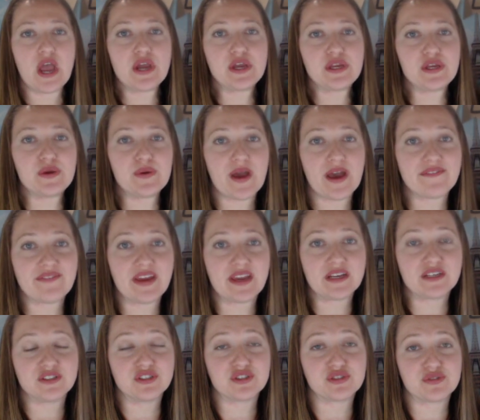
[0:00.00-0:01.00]
You have a
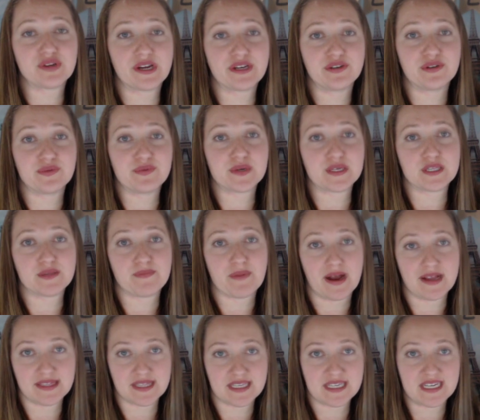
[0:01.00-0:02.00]
constructed
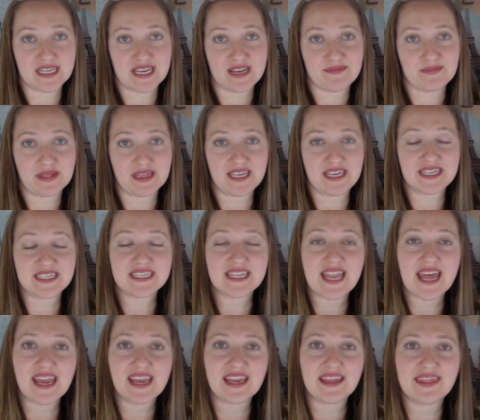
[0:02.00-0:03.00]
response to complete
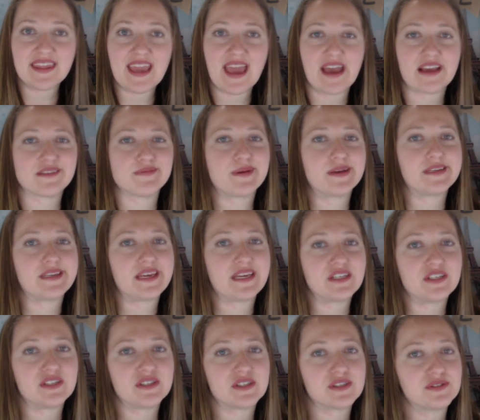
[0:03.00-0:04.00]
today, and the
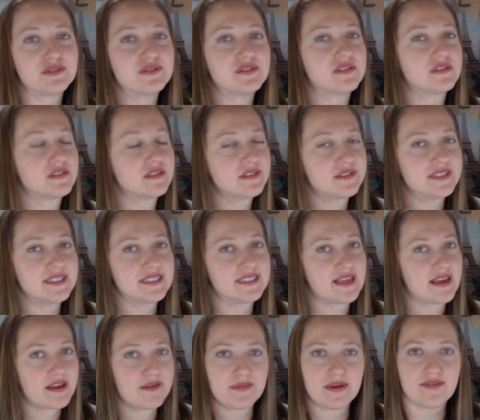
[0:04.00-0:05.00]
expectations are still the
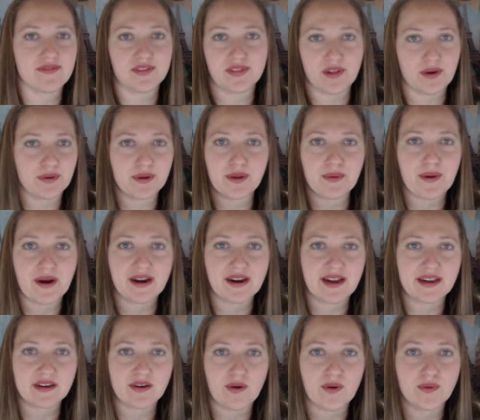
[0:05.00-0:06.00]
same even though you are
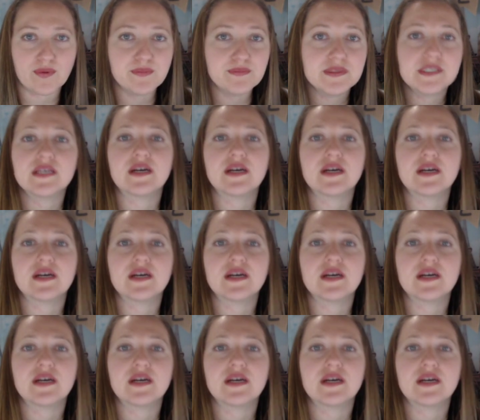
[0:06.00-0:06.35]
at home.